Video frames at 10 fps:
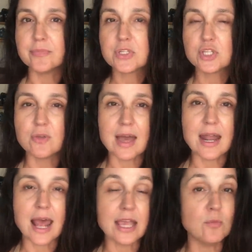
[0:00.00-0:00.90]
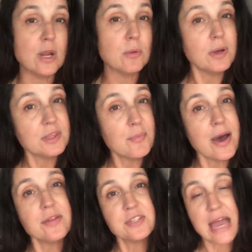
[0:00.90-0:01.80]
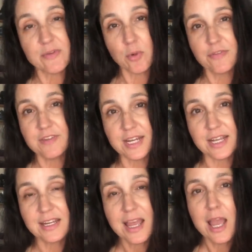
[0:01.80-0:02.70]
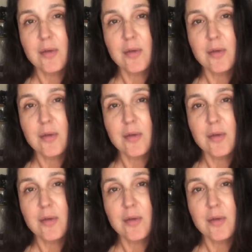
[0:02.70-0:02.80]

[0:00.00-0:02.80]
so that I can wear it with the belt to have it more fitted,